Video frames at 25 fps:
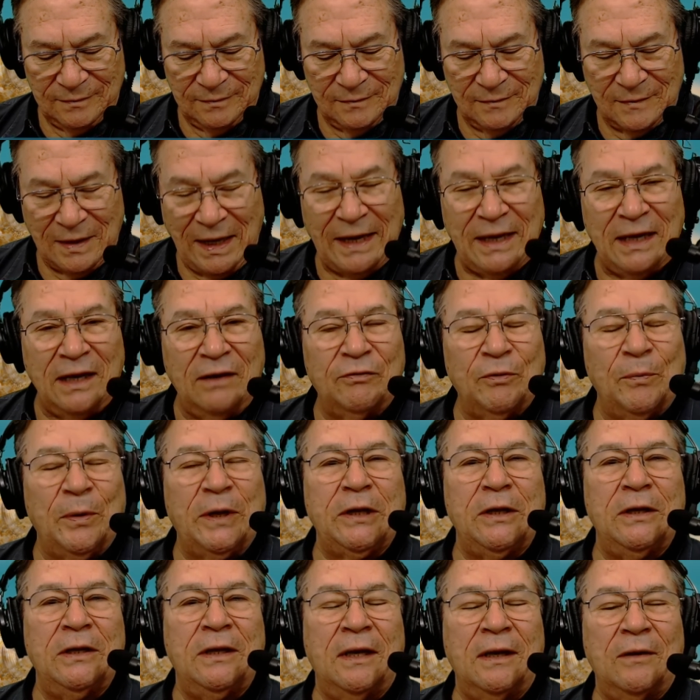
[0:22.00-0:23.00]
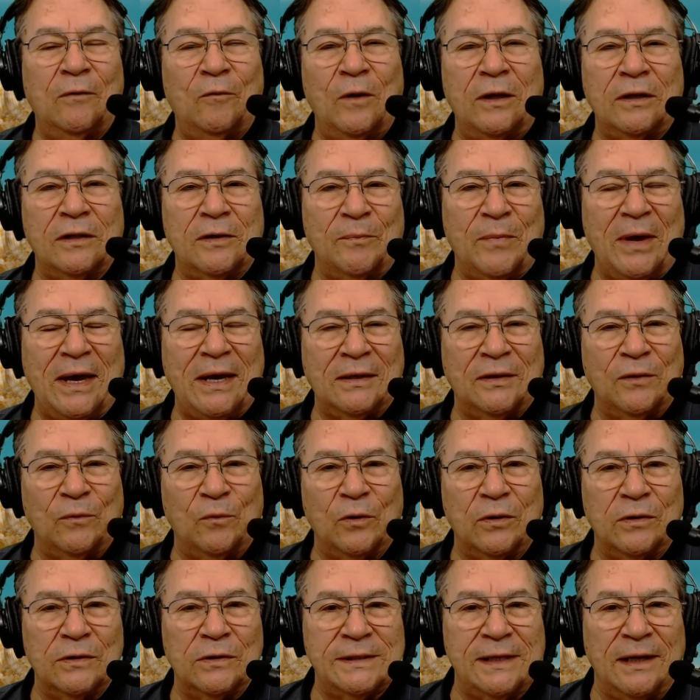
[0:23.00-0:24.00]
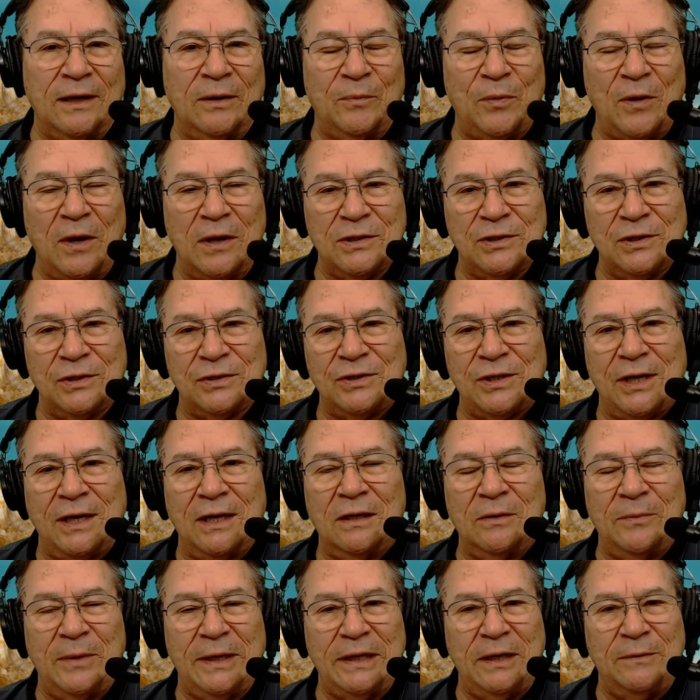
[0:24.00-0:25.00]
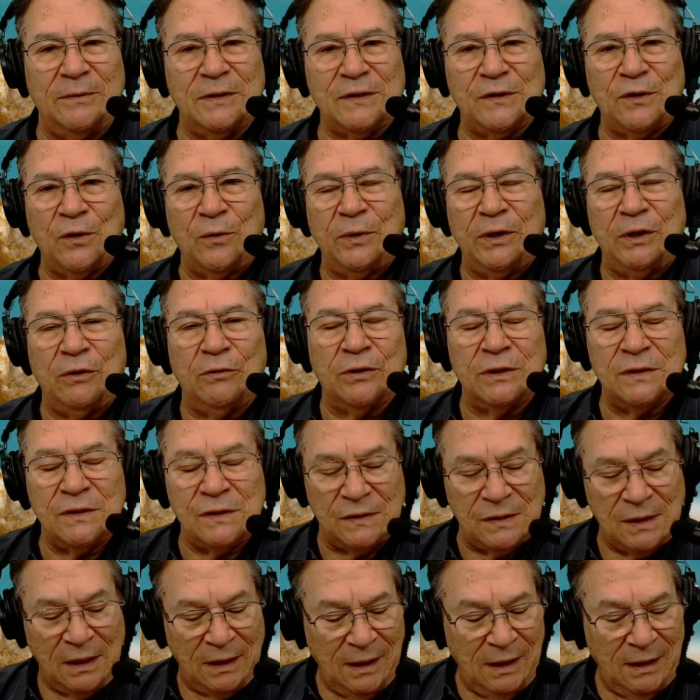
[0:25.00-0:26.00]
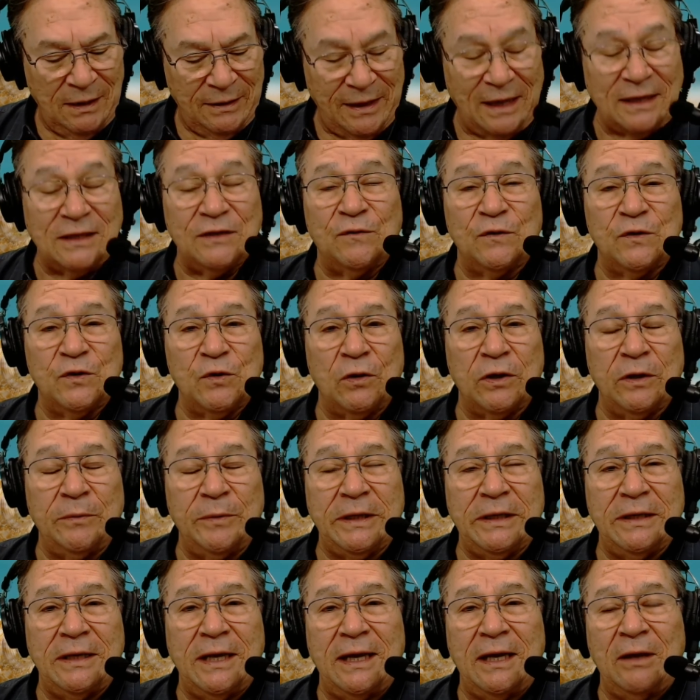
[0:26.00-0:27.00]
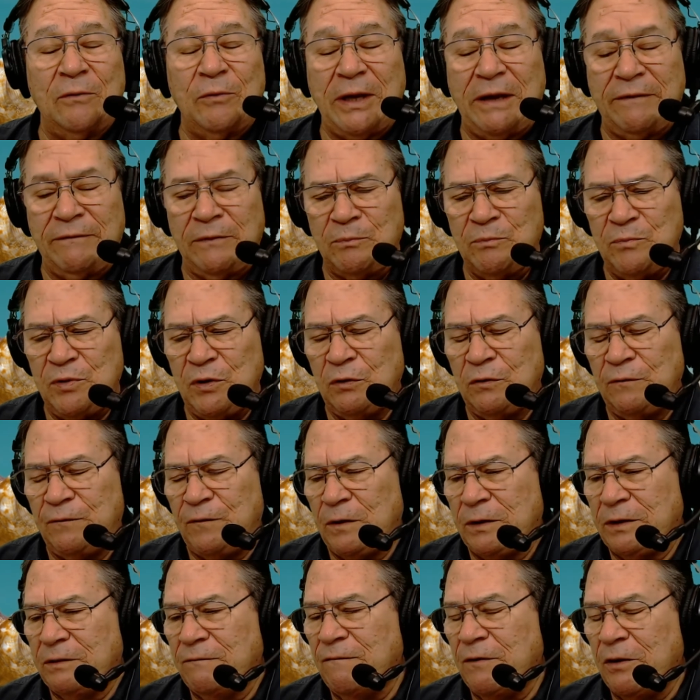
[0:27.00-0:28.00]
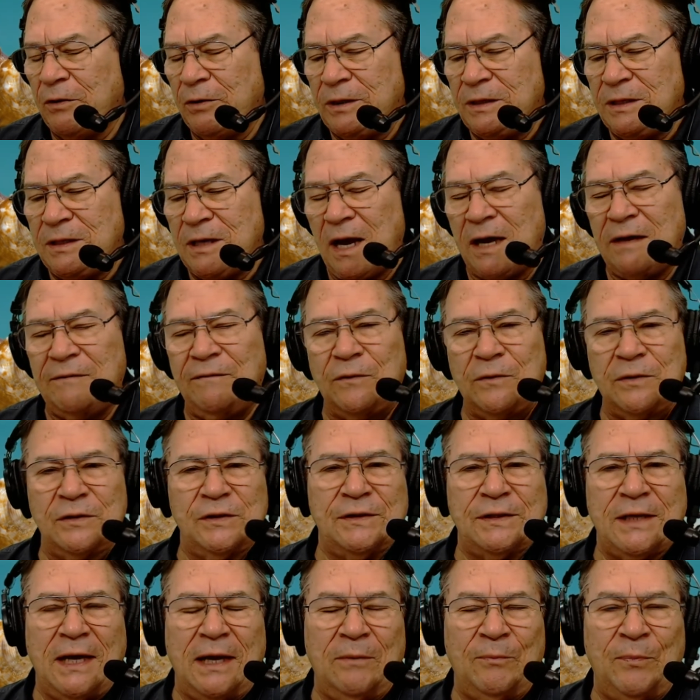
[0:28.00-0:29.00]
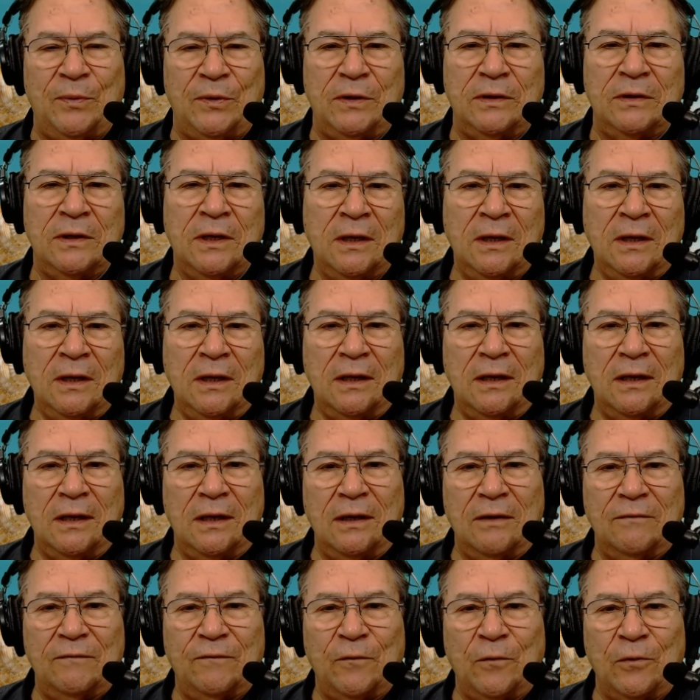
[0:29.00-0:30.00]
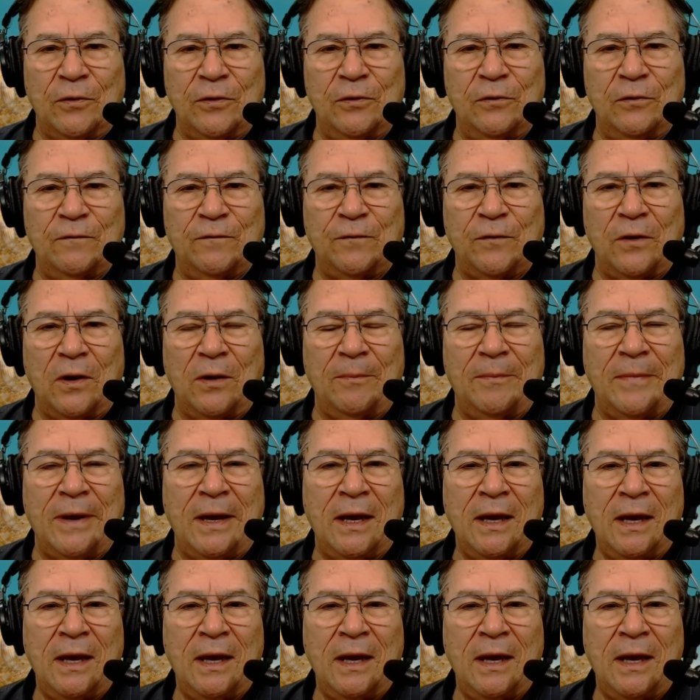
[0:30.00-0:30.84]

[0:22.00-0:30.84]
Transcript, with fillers: Hey, everybody. Welcome back to the World Sand Project channel. My name is Toby Younis. Thanks for joining me today, and we have a beautiful and very diverse sample uh, for you from